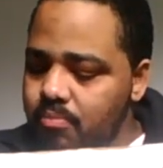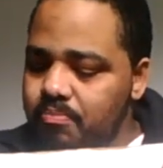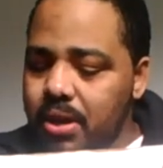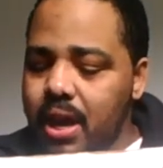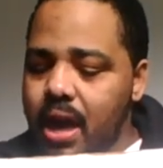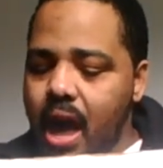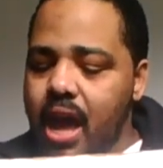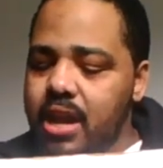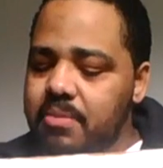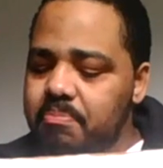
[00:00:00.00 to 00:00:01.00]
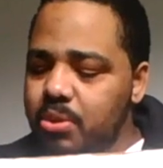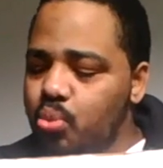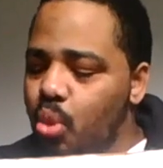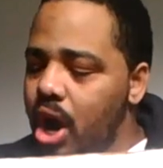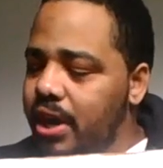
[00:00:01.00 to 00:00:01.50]
yeah, I've
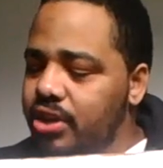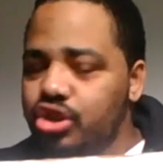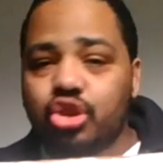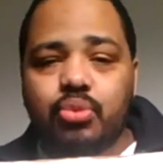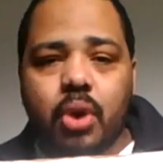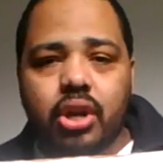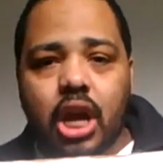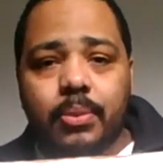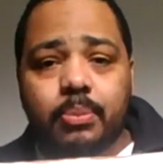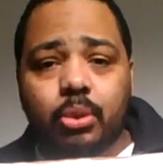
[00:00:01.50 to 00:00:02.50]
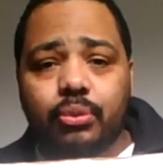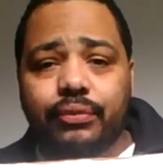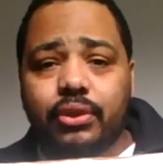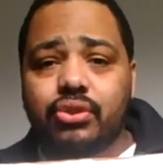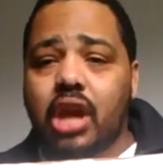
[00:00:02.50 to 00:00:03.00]
been wanting to do more comic book
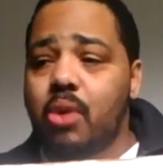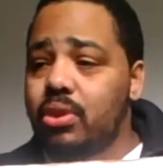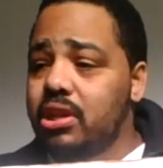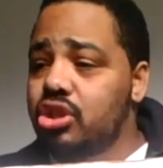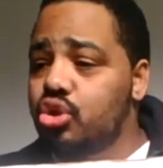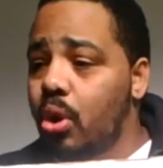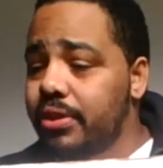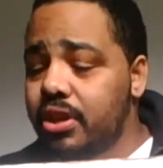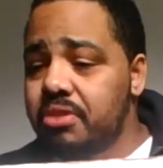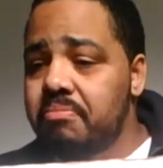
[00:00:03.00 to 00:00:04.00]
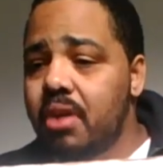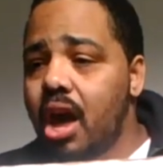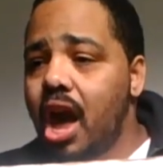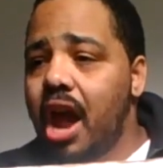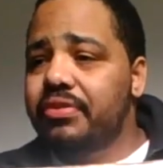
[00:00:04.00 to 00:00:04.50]
reviews. I really enjoy them.
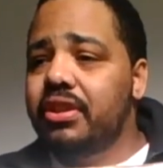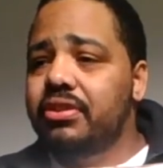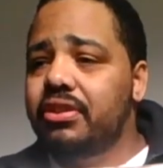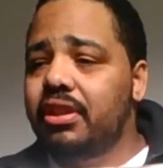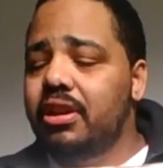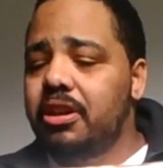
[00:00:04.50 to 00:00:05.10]
I think